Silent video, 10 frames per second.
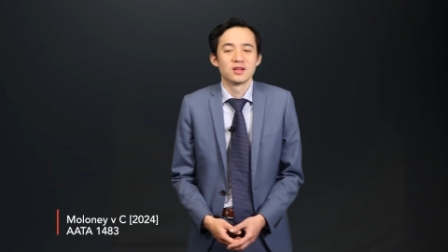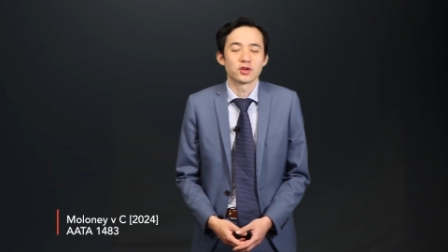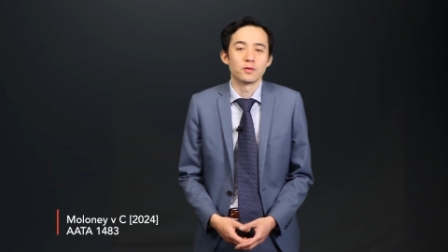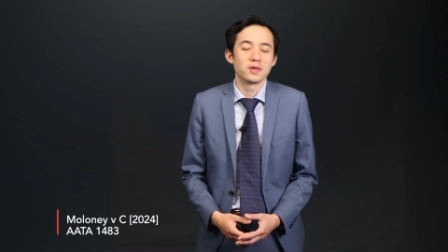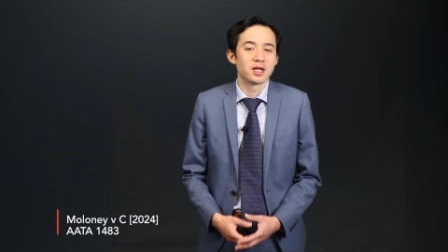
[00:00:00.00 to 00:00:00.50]

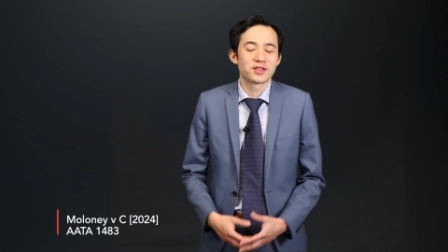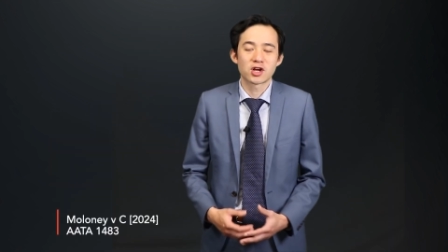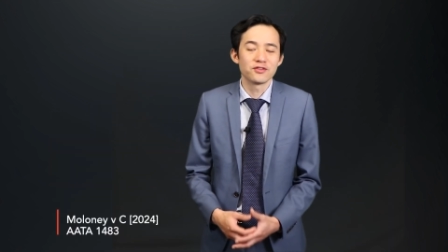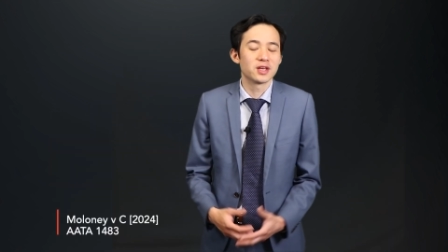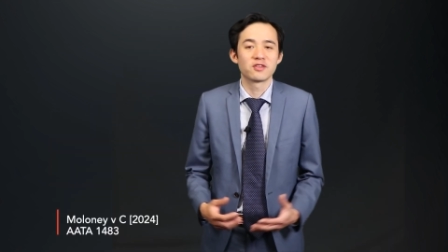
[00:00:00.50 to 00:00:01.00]
So the
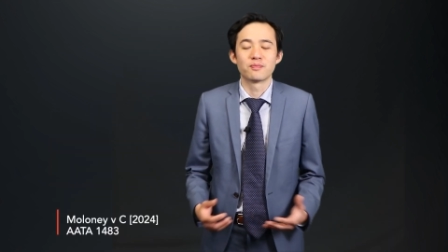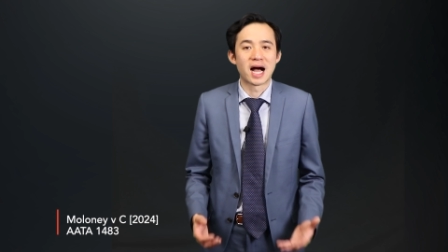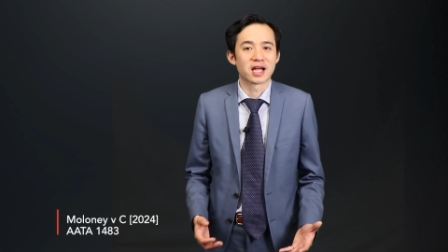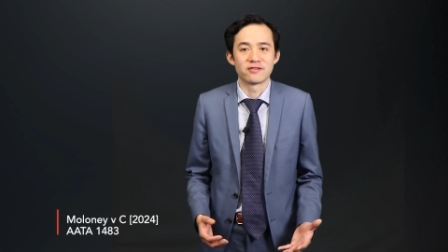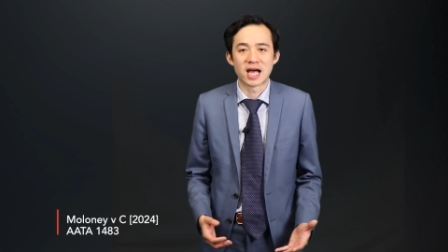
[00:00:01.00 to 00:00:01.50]
concept of
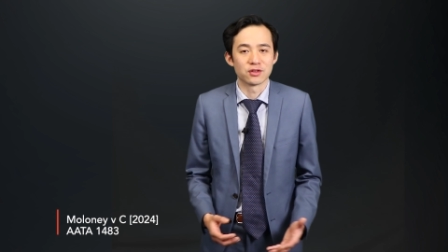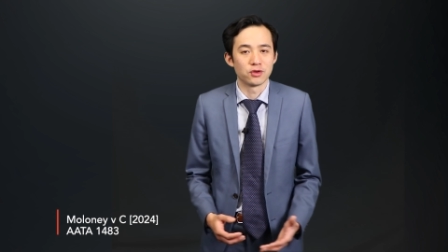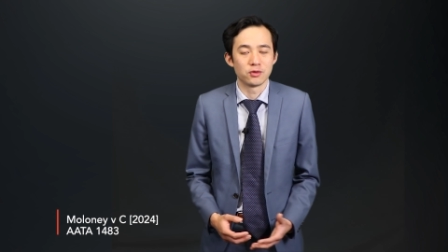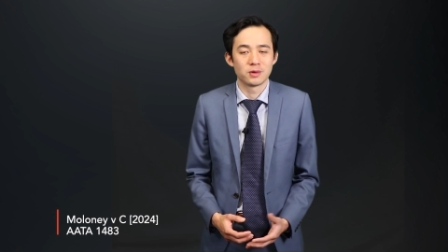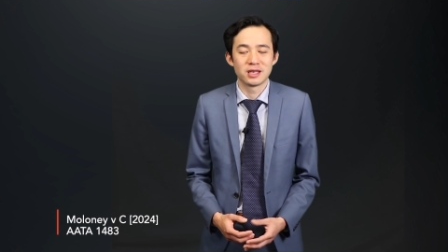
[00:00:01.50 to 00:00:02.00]
market
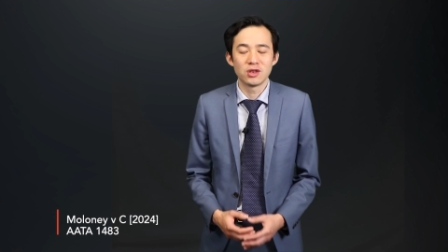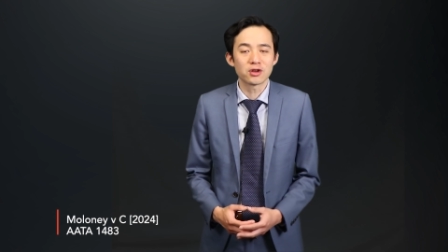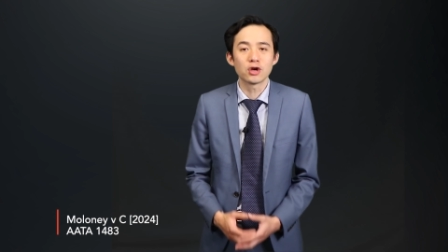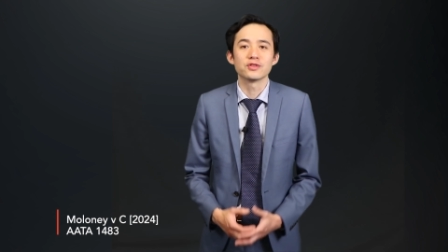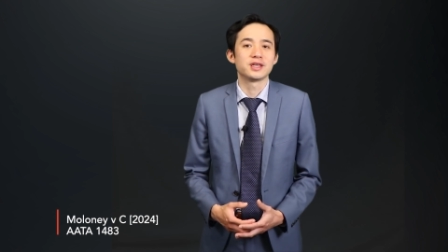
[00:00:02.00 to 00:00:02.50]
value,
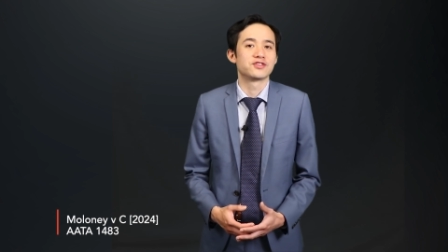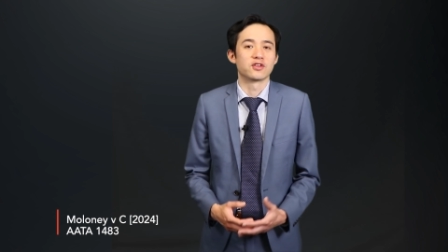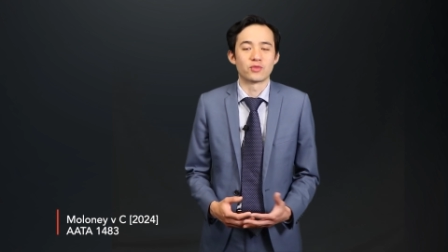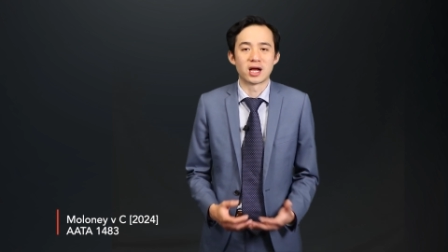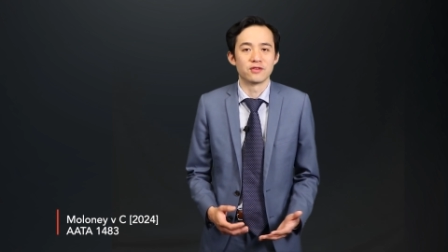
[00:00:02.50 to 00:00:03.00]
not only is
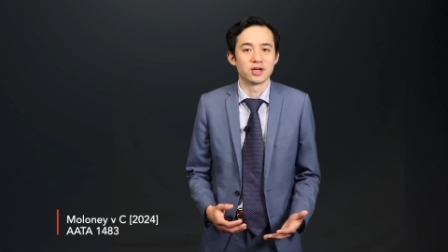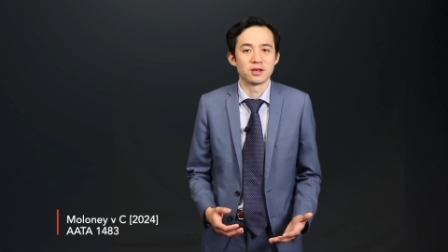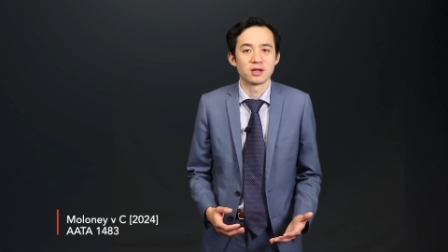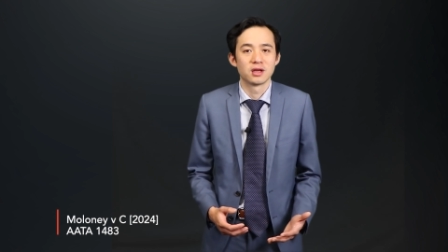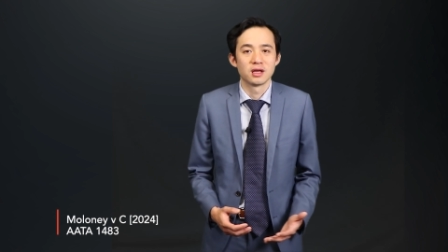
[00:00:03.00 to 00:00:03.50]
it
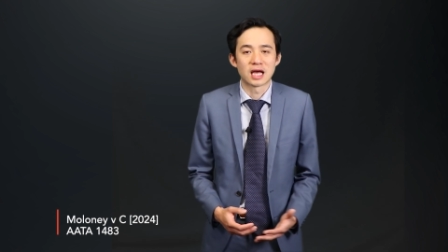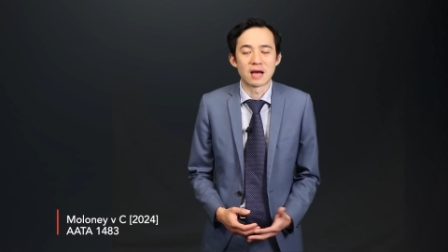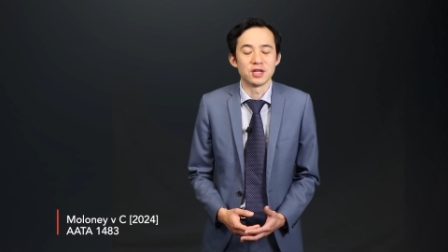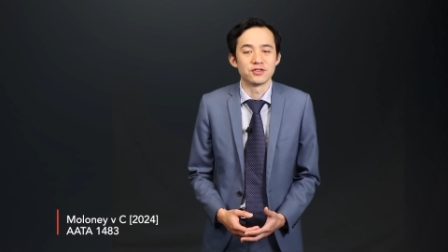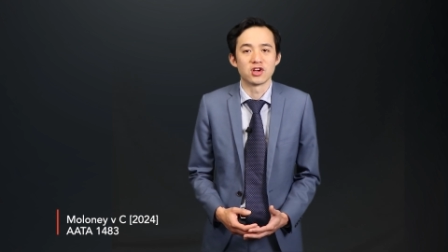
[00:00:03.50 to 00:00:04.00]
relevant
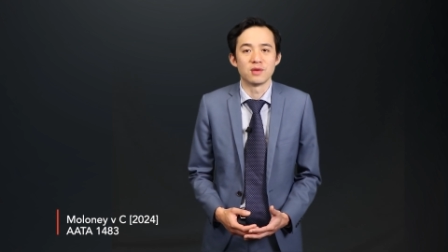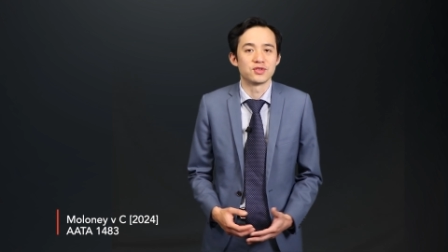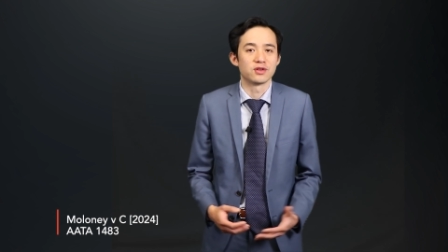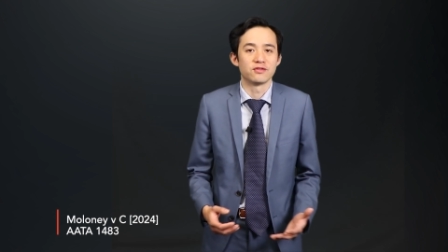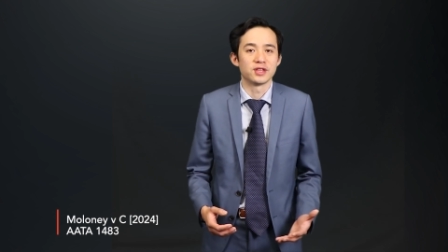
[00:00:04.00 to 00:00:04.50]
in
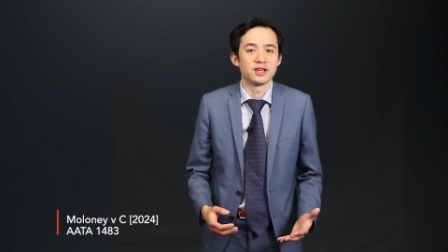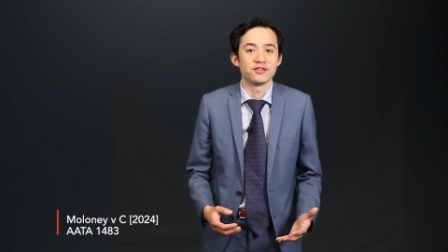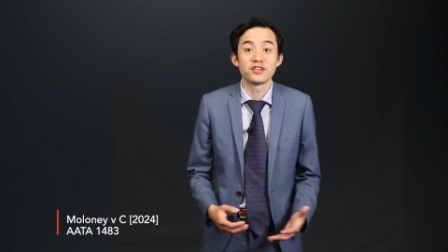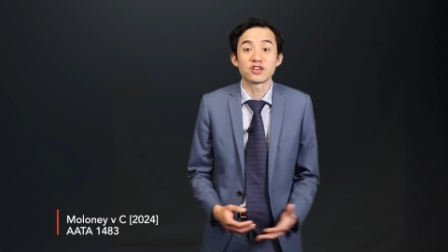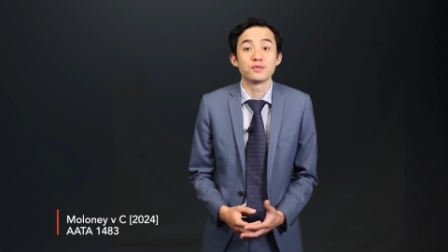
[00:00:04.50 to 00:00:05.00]
terms of the
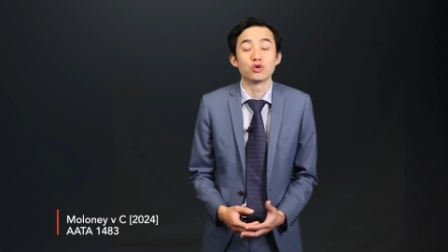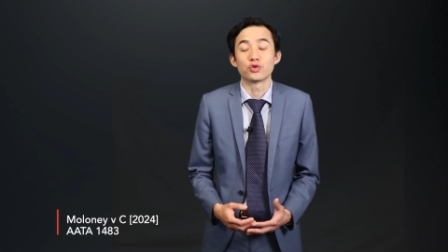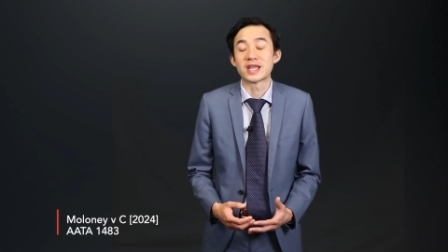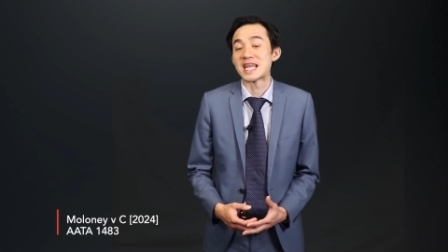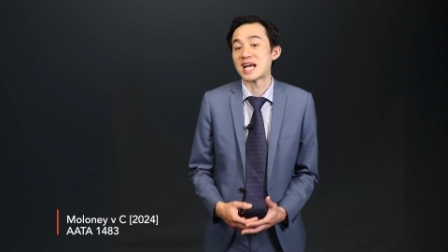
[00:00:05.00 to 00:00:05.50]
6 mil
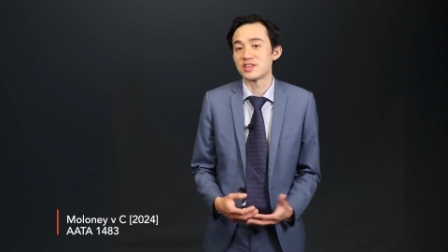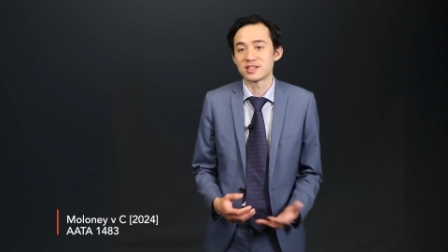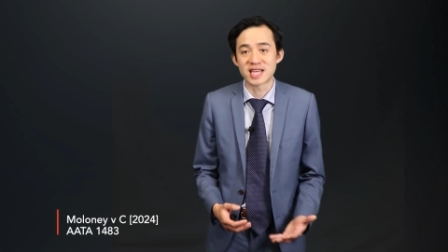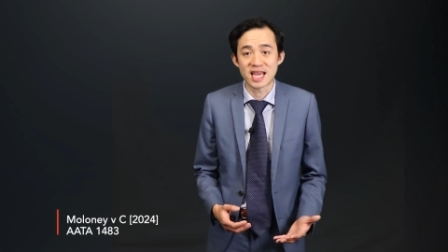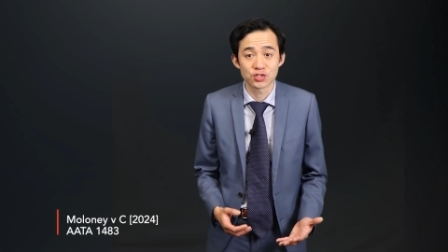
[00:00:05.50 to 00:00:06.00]
net
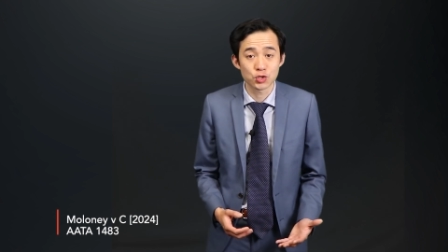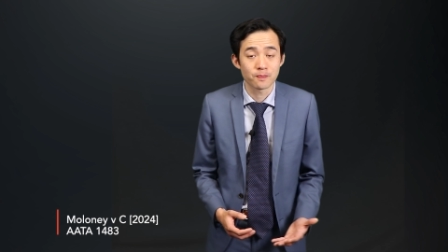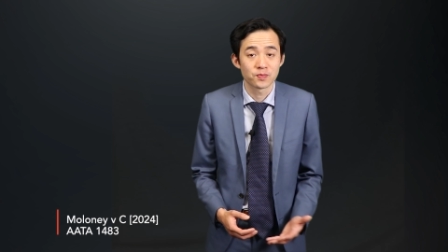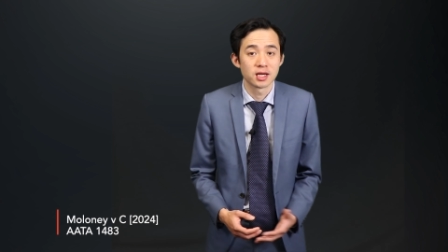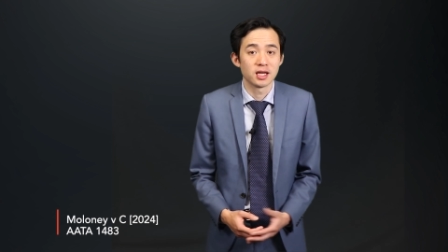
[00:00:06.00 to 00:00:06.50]
asset test
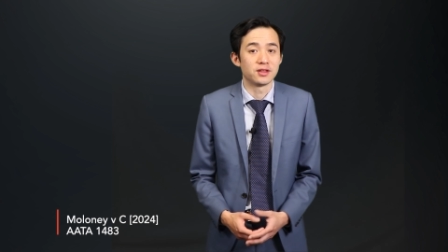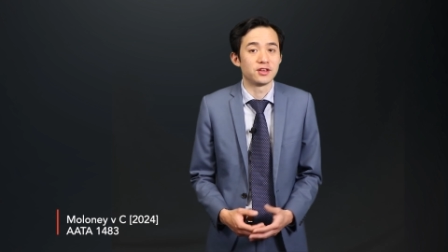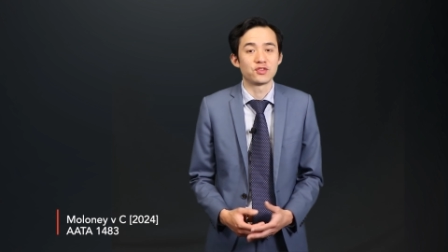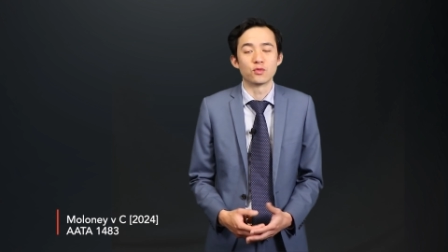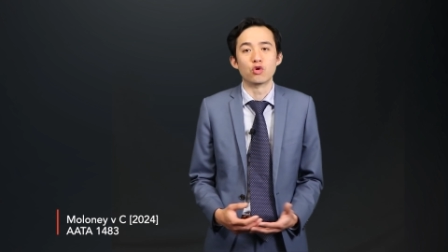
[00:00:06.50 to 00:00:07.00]
in
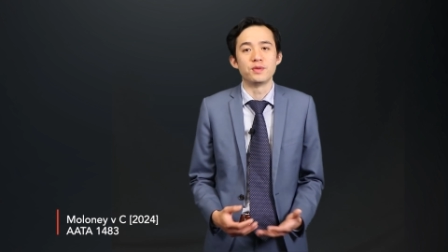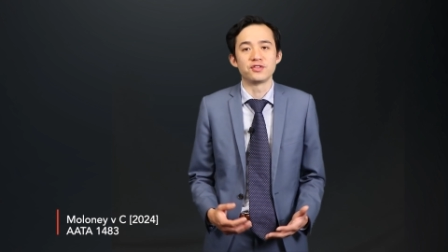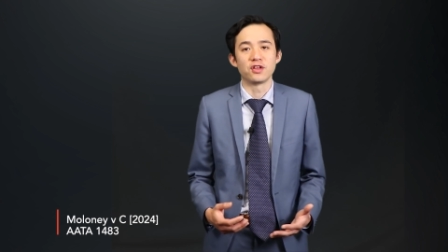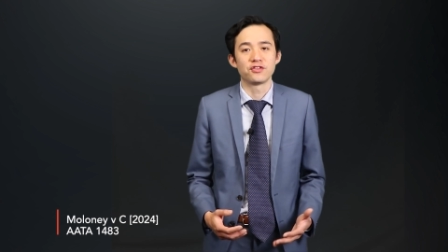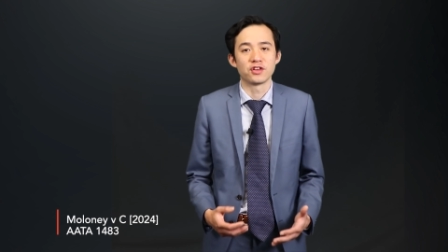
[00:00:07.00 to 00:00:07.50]
the small
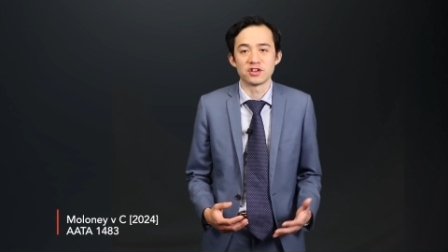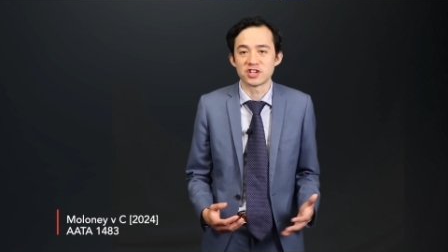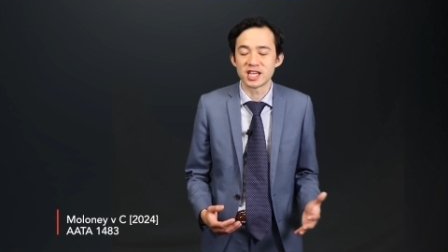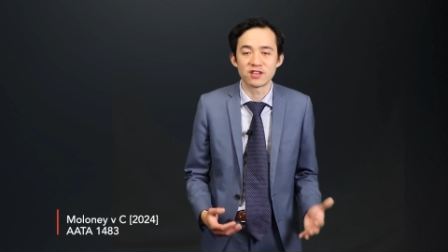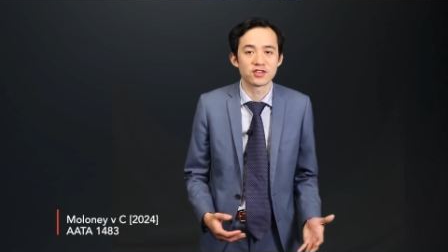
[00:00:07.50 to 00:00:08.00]
business
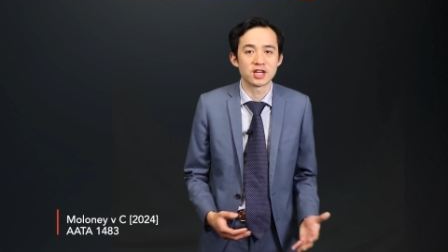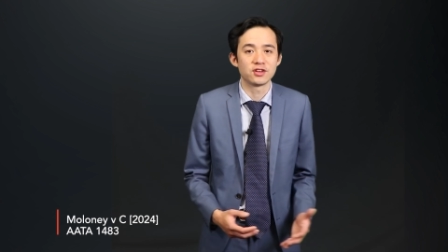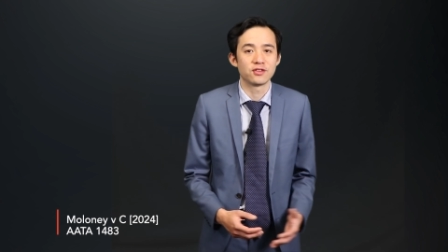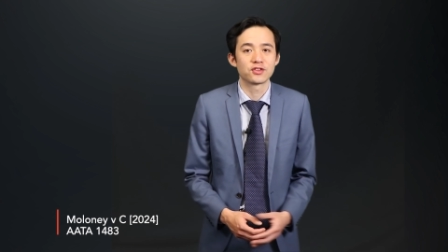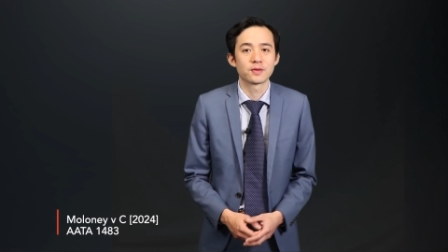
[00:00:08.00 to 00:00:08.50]
CGT
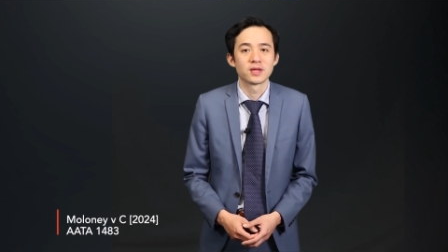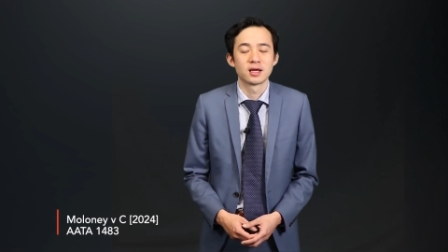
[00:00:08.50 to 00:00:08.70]
concessions,